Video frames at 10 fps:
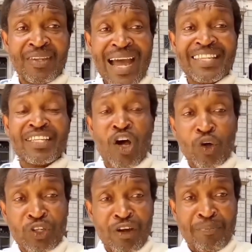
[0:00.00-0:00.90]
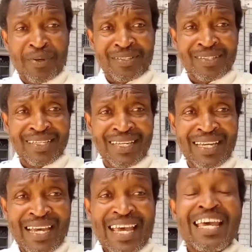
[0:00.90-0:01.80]
and then out you rapists,
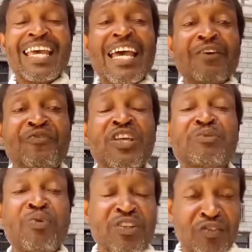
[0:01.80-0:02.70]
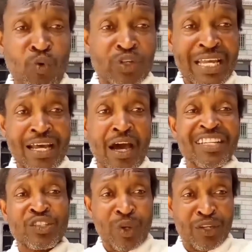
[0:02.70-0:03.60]
if the Spirit of the Most High
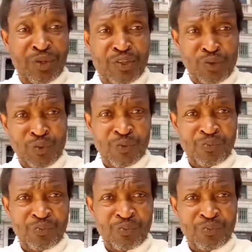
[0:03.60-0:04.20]
God is dwelling with you,